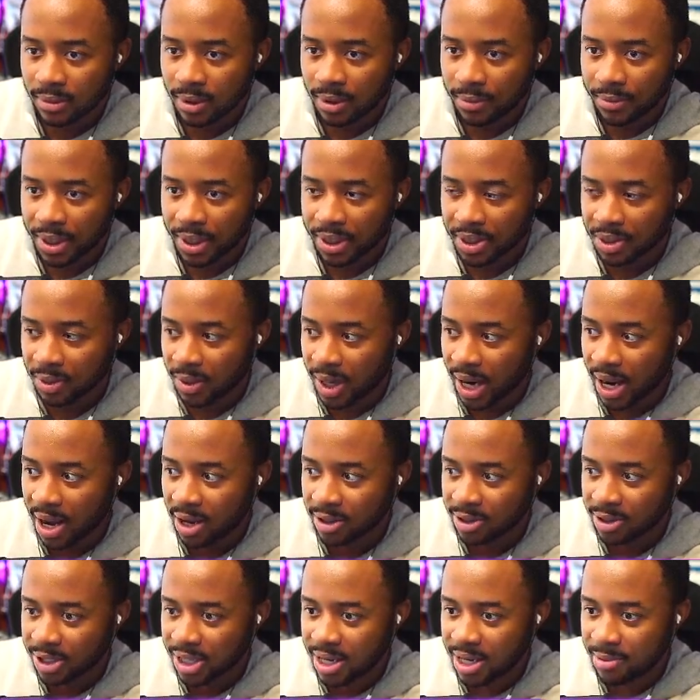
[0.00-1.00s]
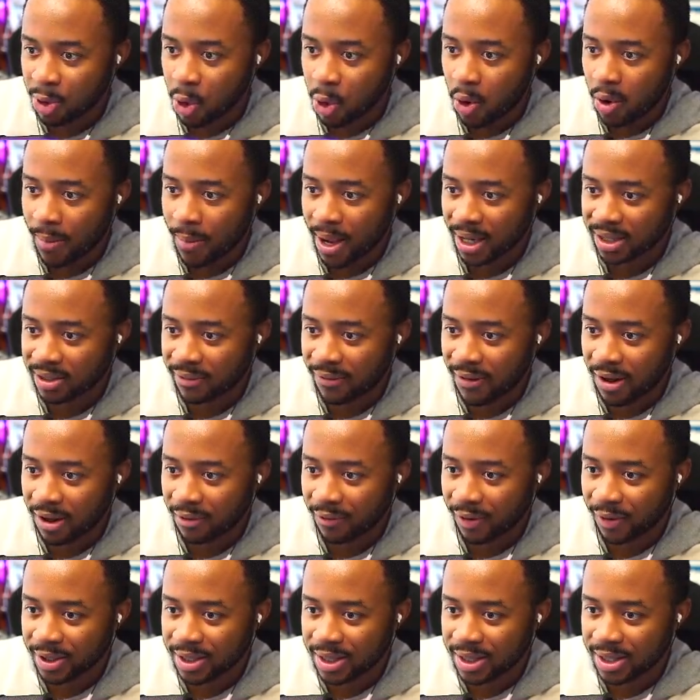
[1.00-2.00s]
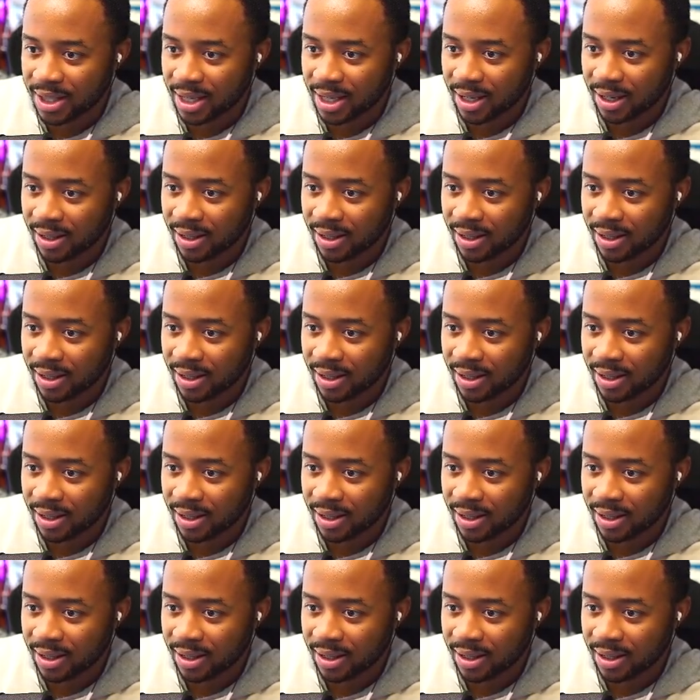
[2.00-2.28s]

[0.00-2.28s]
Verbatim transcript: It's okay, I'll just keep going back to Final Fantasy X.